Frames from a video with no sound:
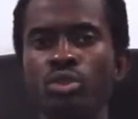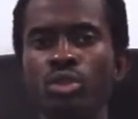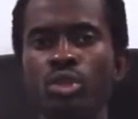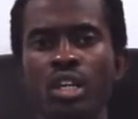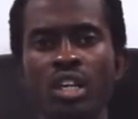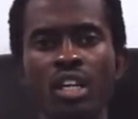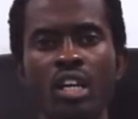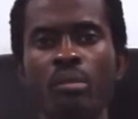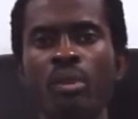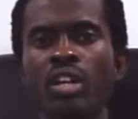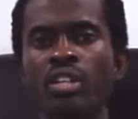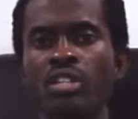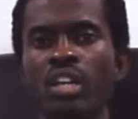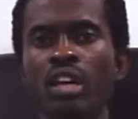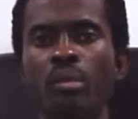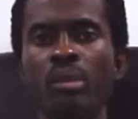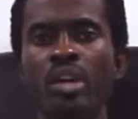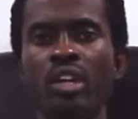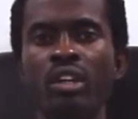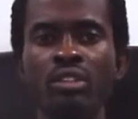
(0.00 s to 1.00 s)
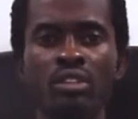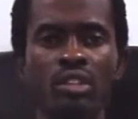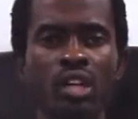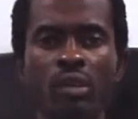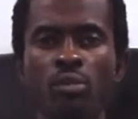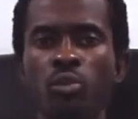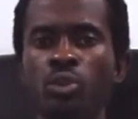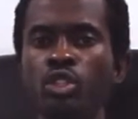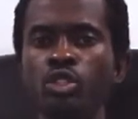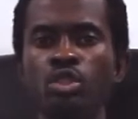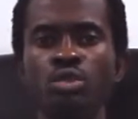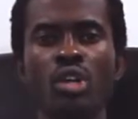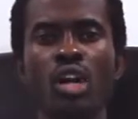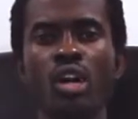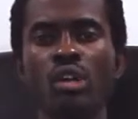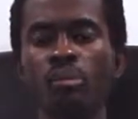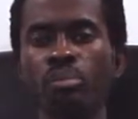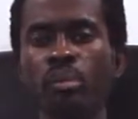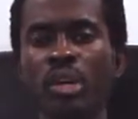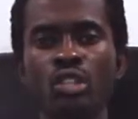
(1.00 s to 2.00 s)
You can come and try, but I wish you,
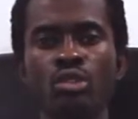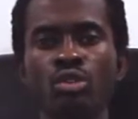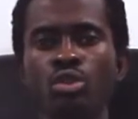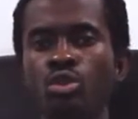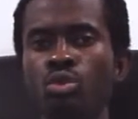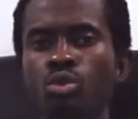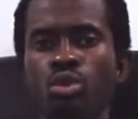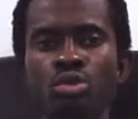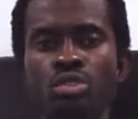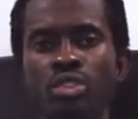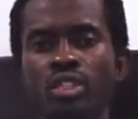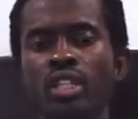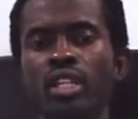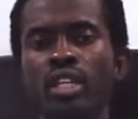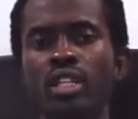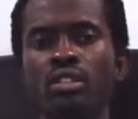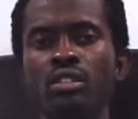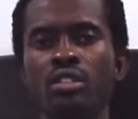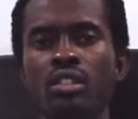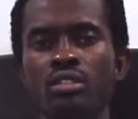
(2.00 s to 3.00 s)
I bet you you won't regret.